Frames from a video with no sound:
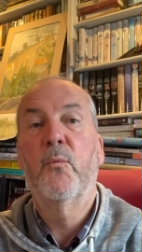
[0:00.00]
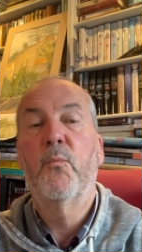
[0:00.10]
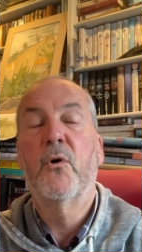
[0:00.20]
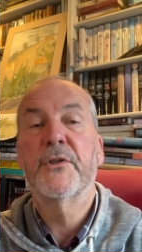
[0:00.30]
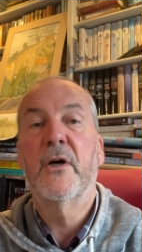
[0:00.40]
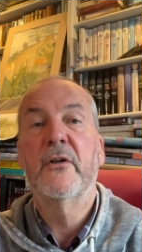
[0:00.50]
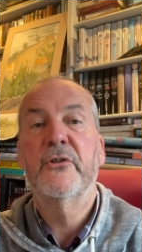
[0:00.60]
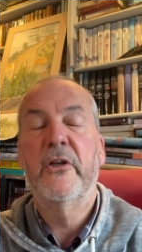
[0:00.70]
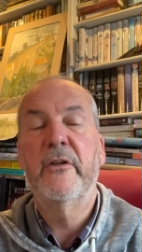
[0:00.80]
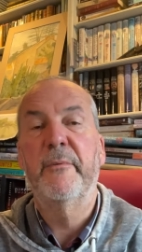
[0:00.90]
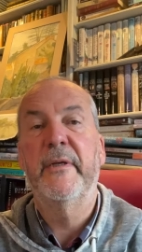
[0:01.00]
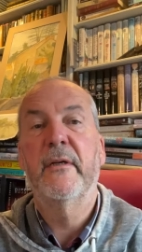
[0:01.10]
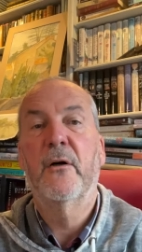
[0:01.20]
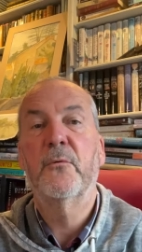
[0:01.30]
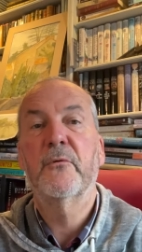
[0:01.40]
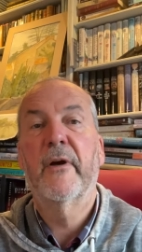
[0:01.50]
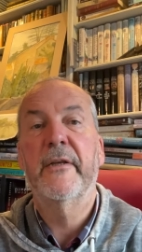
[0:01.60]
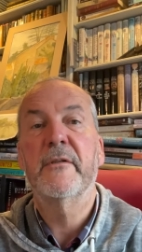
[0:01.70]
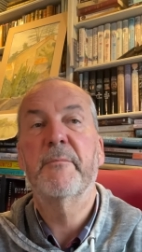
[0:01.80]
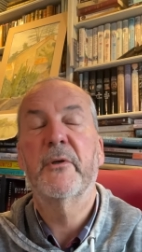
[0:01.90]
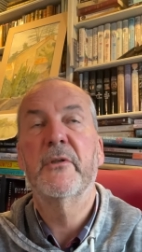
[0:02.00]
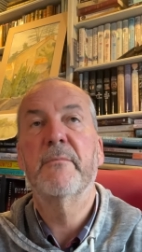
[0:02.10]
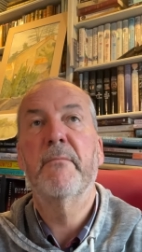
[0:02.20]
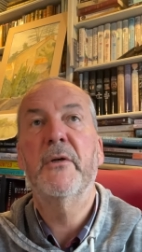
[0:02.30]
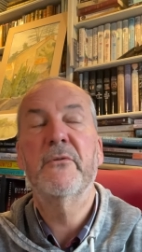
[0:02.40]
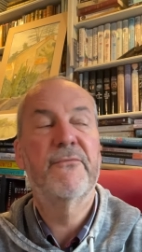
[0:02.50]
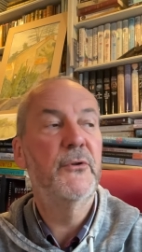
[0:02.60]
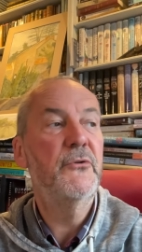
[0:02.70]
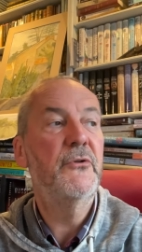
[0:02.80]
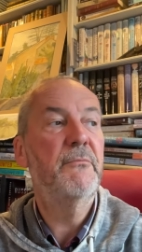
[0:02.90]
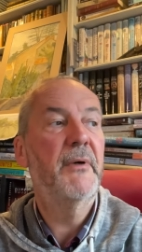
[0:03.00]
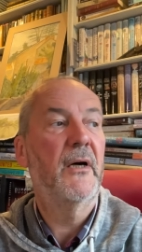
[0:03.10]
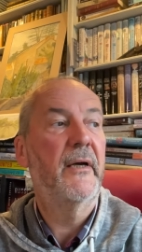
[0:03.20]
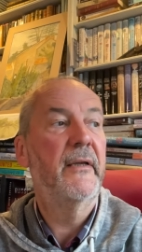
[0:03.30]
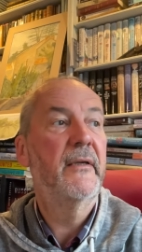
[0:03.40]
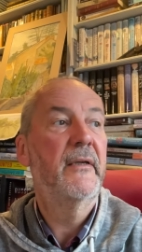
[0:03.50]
what are genuine whole grains because most food you buy